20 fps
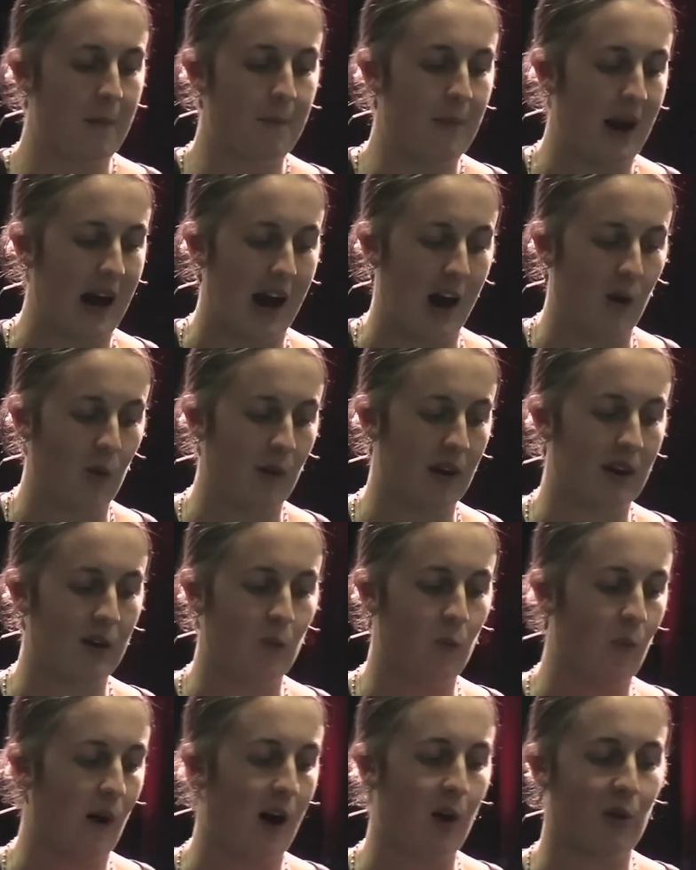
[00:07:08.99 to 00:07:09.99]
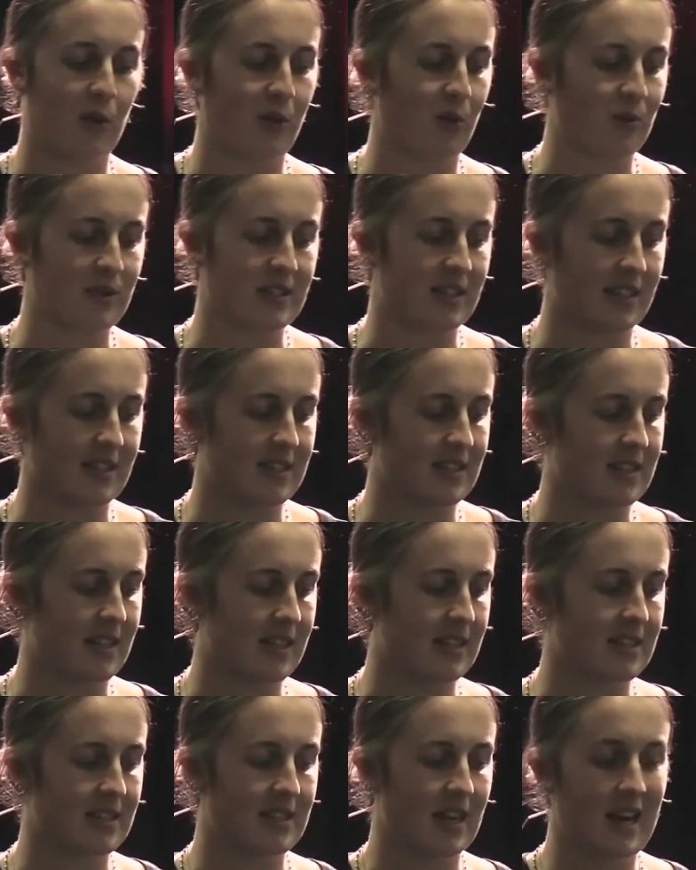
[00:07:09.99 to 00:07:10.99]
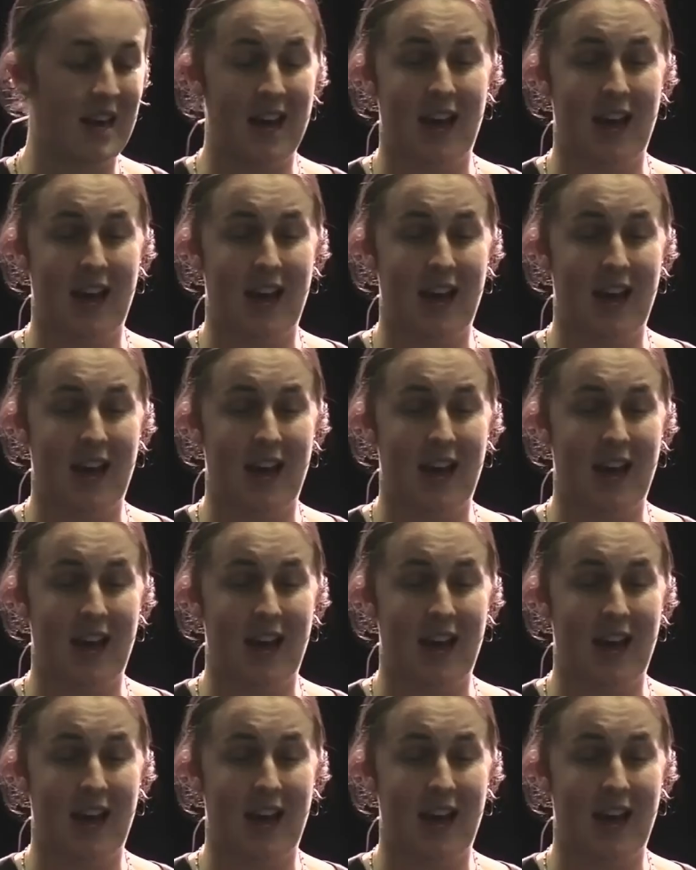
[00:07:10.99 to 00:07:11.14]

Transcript: power, wealth, or success